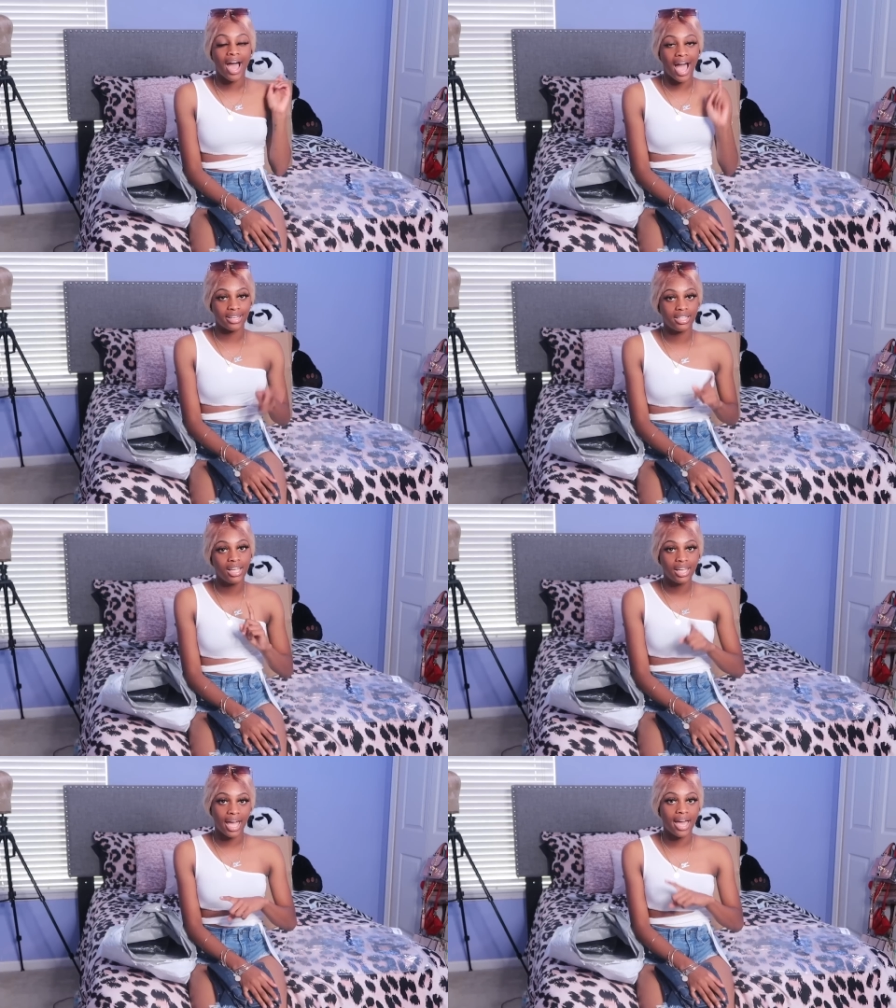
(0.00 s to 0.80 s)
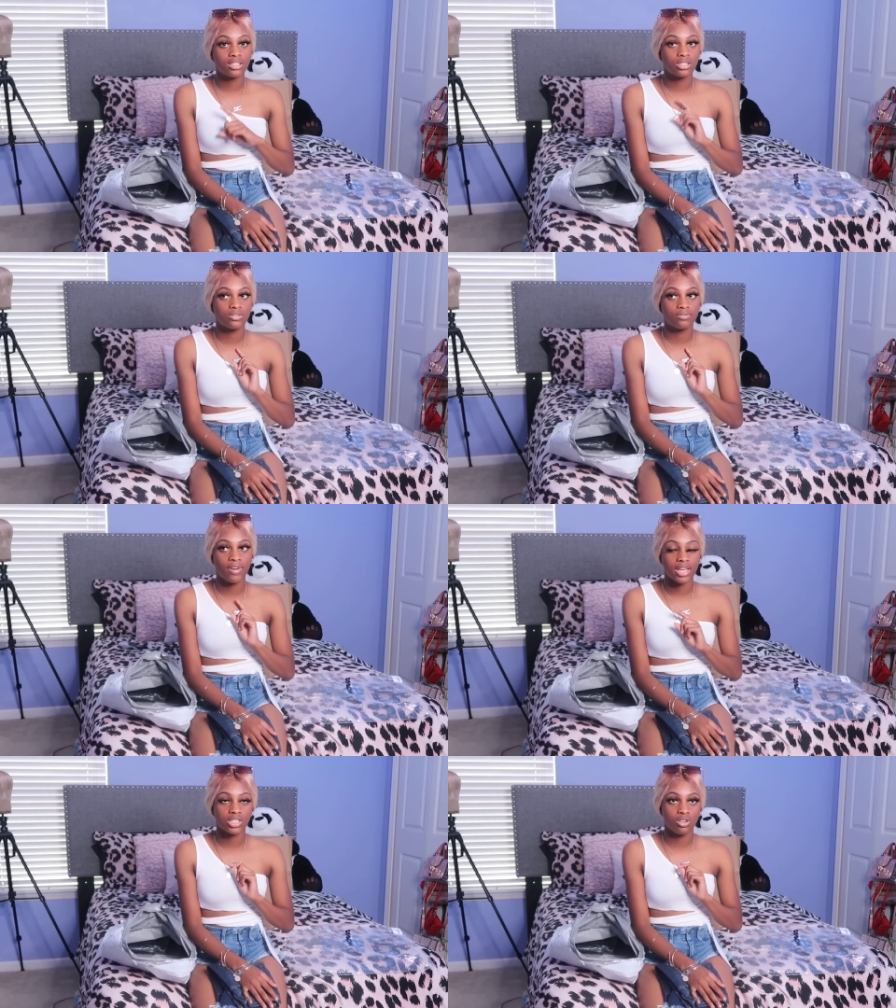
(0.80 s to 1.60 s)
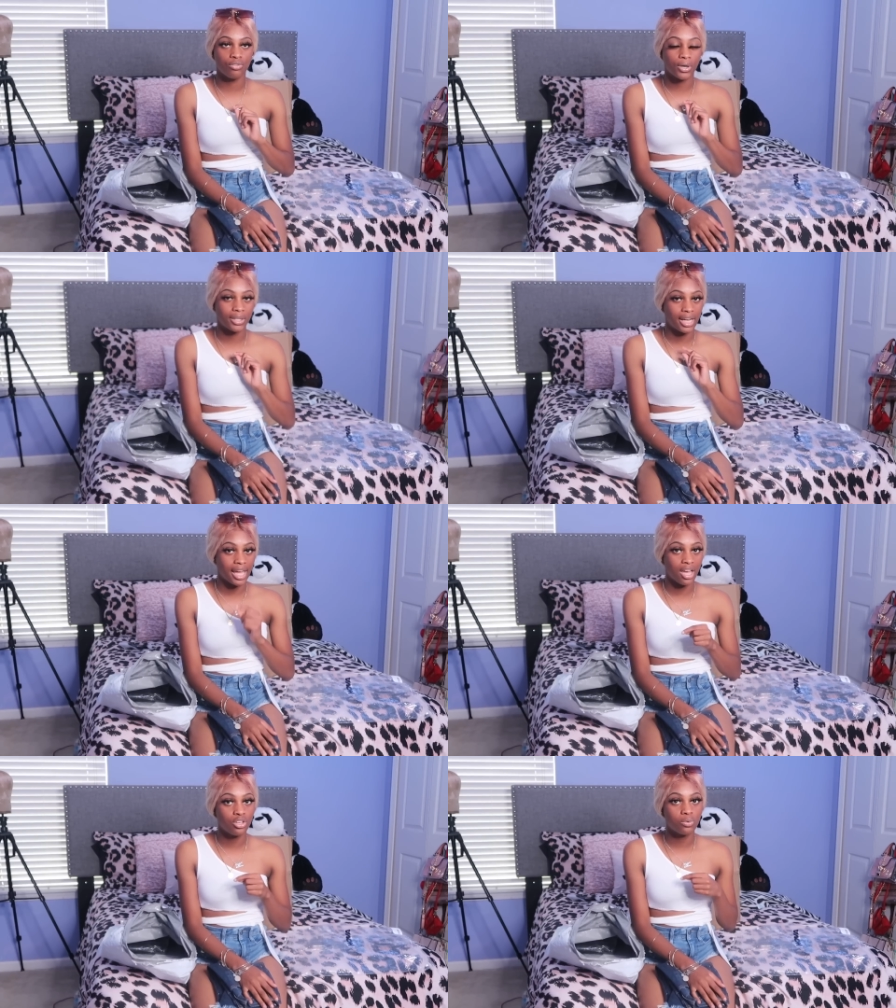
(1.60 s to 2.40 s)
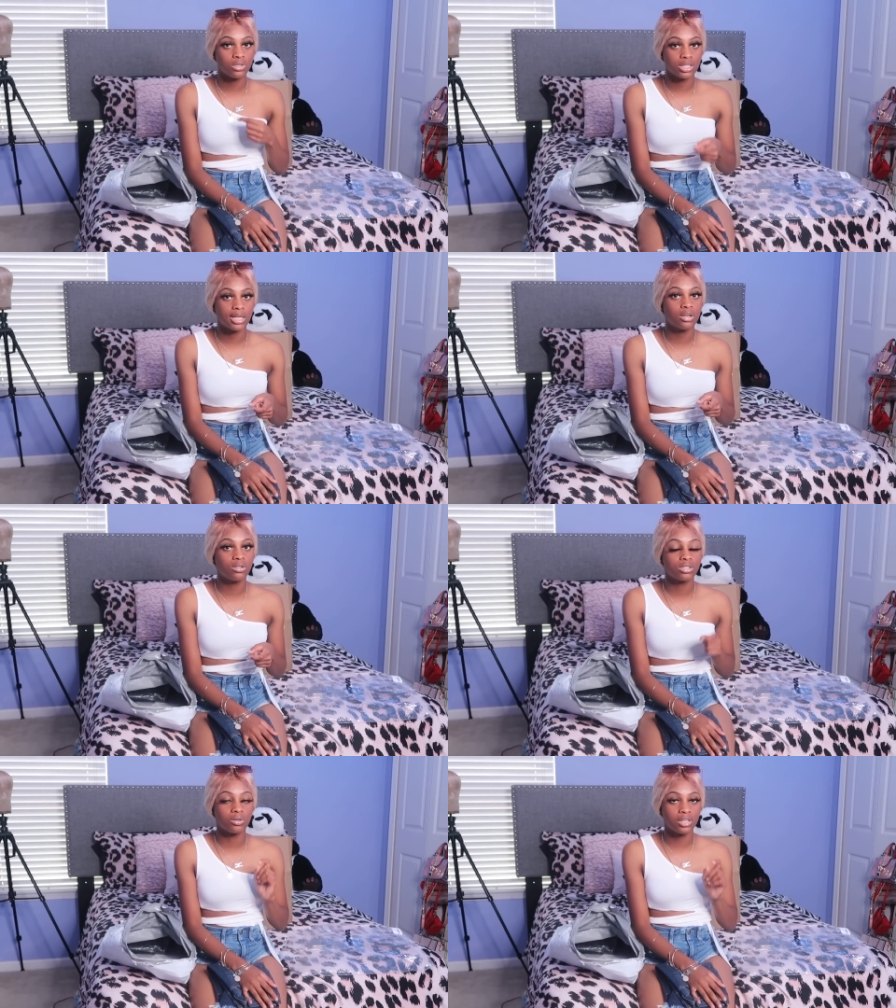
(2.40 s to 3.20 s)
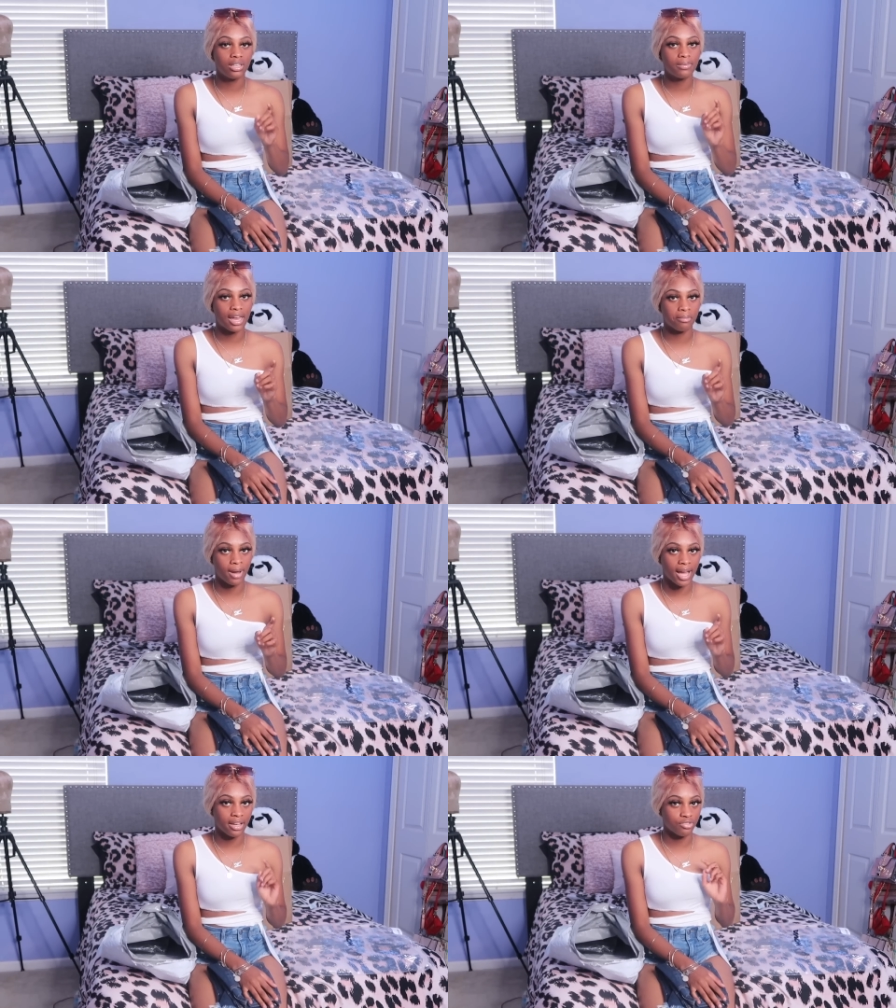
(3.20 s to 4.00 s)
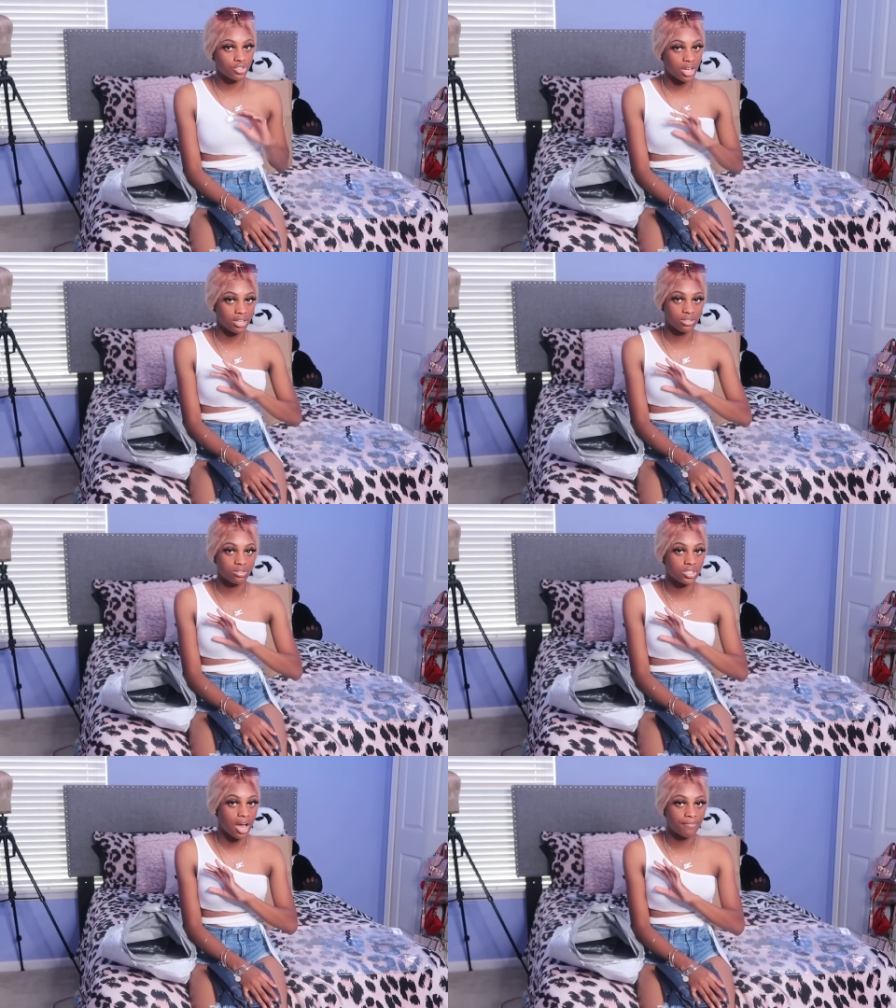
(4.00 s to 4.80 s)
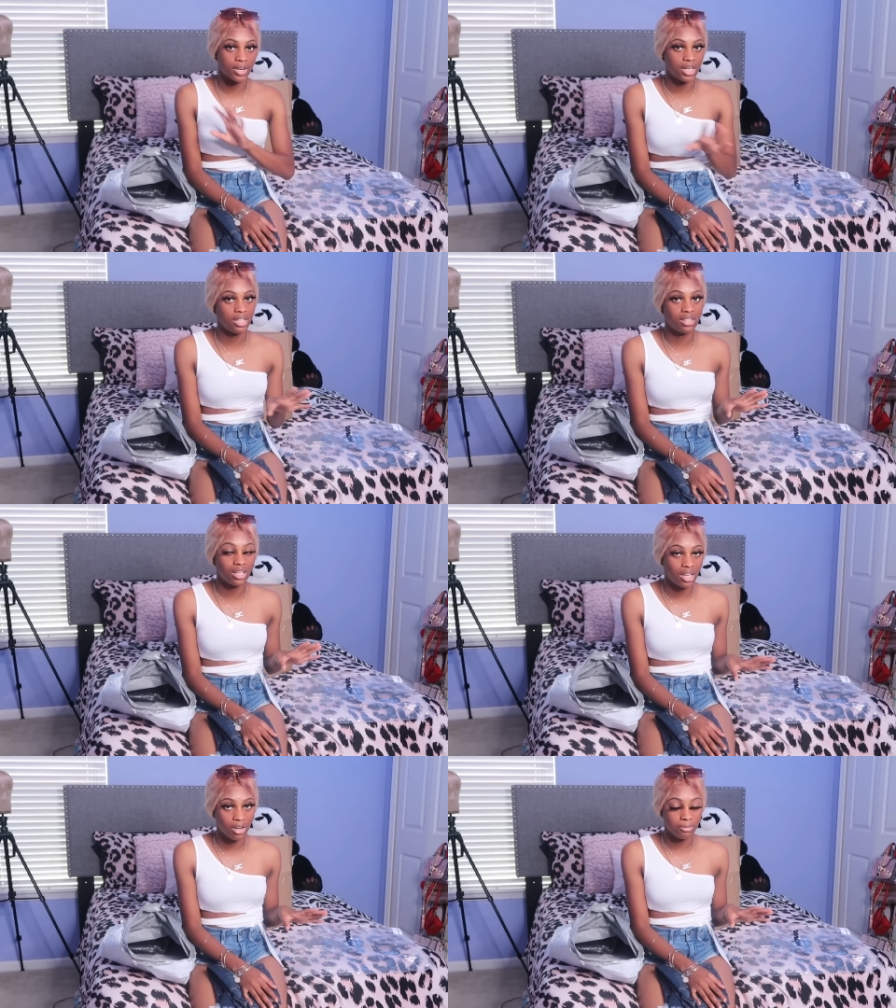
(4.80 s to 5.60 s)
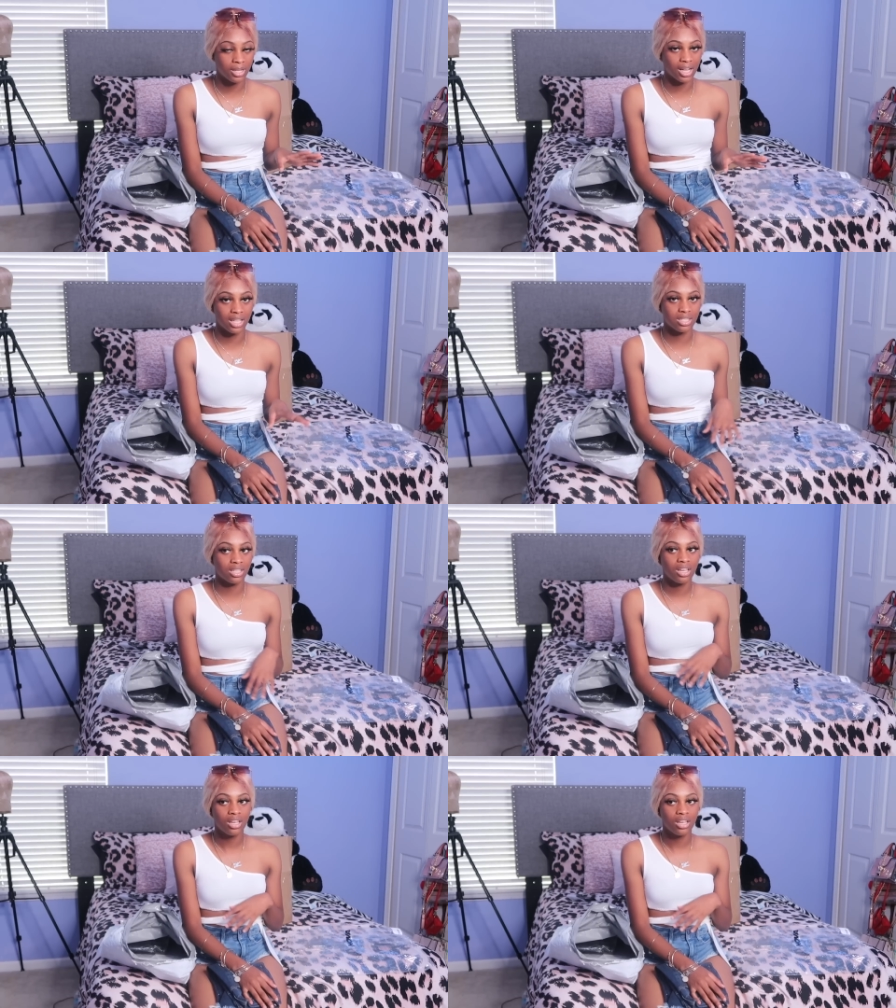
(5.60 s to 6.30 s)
I did catch FashionNova on an annual sale, so keep that in mind if you're trying to shop for anything here, because